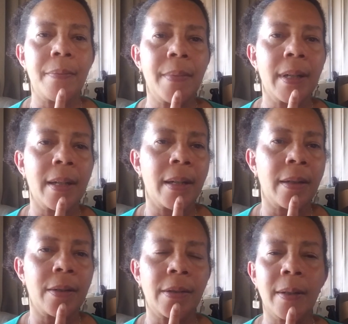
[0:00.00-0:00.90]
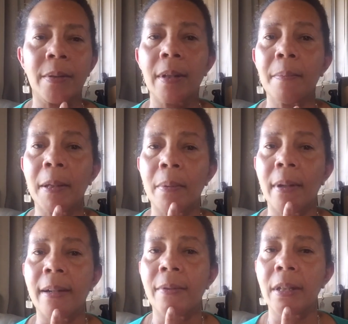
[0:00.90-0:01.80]
And there's some people
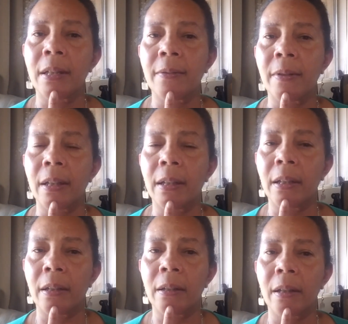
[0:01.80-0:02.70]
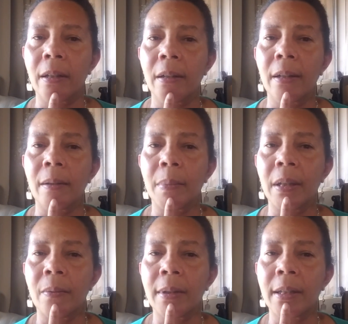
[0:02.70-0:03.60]
have a divot here, but
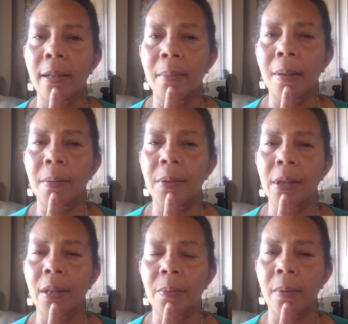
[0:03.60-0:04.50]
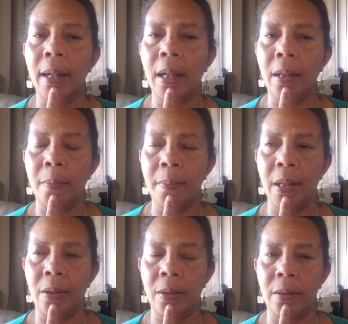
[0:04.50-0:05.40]
you want to come out just right in the
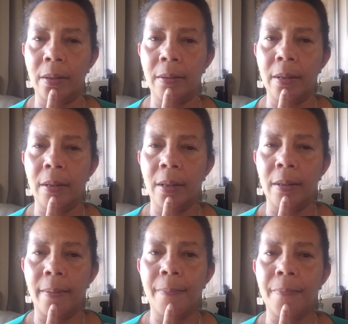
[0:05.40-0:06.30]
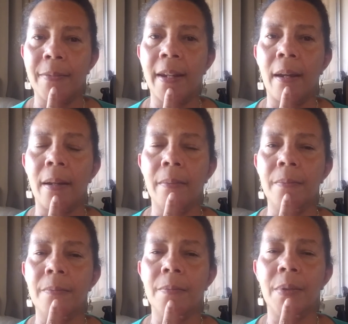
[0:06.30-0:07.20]
middle. Okay,
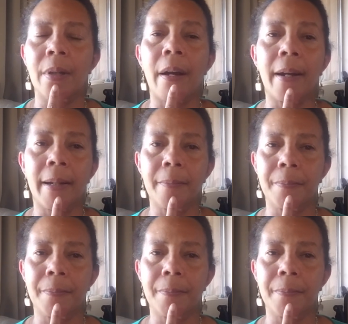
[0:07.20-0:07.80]
sorry.